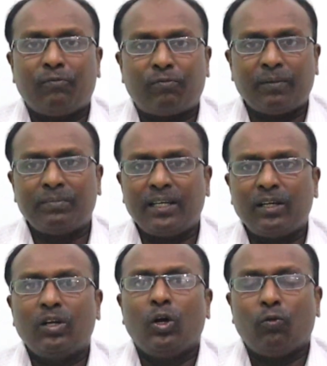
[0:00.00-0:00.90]
From
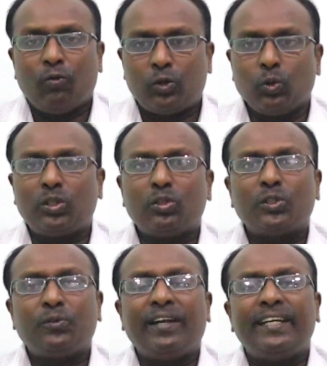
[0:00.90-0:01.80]
the
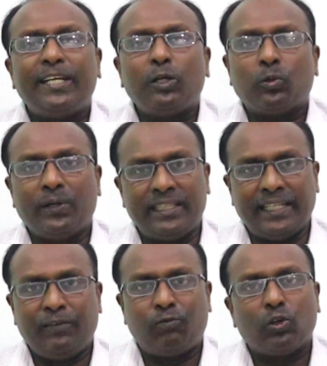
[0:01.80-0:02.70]

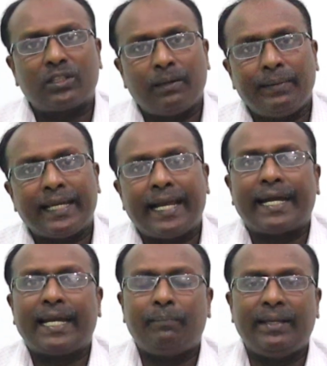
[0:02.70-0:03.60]
2022-23 forthcoming
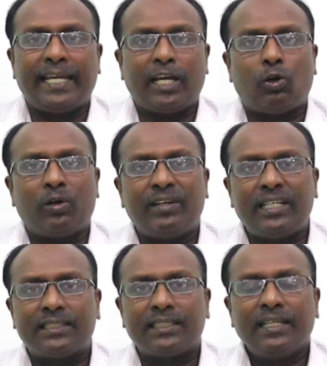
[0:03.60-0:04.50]
academic year
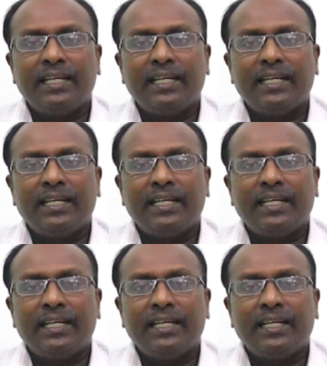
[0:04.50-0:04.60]
onwards,